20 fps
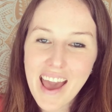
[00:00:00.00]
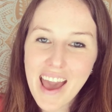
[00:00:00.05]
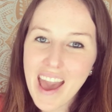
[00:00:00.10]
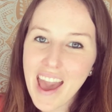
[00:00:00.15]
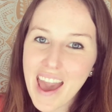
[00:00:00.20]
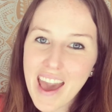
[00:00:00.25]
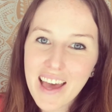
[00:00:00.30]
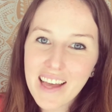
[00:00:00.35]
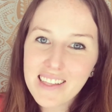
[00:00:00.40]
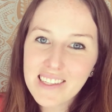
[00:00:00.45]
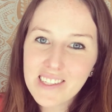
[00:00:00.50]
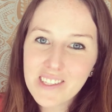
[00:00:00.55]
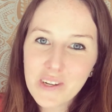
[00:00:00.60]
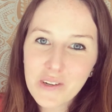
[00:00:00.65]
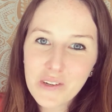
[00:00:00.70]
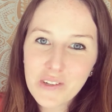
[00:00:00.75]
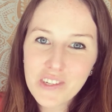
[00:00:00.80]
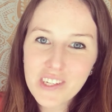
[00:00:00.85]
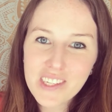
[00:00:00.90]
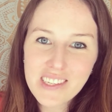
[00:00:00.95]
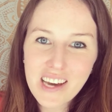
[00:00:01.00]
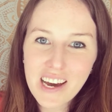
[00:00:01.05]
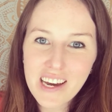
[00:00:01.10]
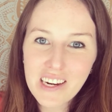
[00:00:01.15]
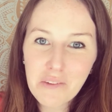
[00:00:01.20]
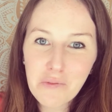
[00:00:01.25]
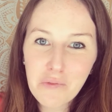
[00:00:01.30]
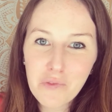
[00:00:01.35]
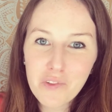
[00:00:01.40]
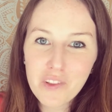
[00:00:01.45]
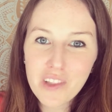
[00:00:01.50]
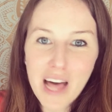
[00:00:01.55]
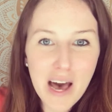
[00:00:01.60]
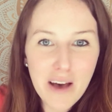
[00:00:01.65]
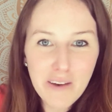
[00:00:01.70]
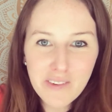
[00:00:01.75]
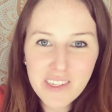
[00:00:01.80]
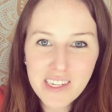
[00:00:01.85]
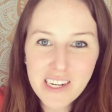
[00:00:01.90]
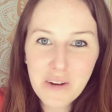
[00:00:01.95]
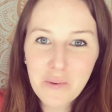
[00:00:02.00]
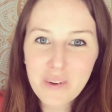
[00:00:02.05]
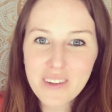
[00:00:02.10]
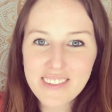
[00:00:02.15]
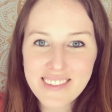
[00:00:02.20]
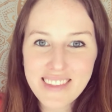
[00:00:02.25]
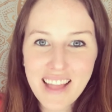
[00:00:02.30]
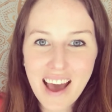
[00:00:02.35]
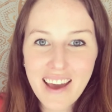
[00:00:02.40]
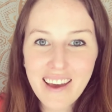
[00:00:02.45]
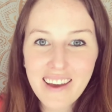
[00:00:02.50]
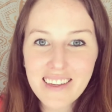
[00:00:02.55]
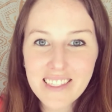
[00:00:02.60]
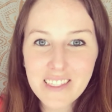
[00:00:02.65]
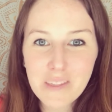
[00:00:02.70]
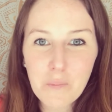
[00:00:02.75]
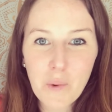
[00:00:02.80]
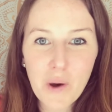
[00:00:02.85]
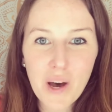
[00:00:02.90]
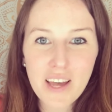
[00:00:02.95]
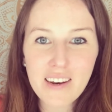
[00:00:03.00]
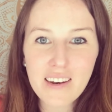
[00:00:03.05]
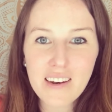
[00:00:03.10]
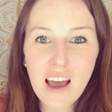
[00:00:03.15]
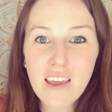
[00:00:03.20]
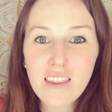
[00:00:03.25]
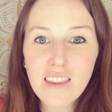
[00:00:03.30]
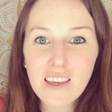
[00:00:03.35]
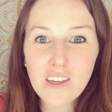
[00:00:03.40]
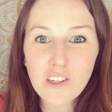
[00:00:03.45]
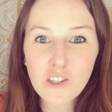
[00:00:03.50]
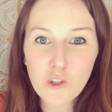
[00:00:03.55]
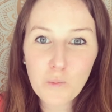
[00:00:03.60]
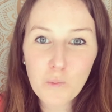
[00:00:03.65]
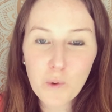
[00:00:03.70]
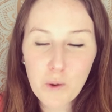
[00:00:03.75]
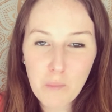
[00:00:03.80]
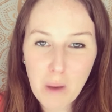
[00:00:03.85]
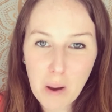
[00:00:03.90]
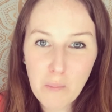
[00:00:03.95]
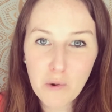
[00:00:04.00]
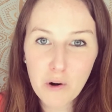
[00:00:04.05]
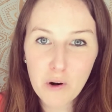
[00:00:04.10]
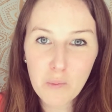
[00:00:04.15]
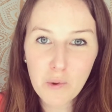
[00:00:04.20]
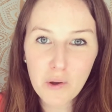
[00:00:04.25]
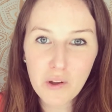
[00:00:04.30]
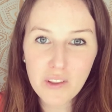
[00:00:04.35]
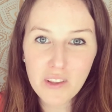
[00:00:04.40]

and so you just kind of left and it was nice, but nothing super memorable,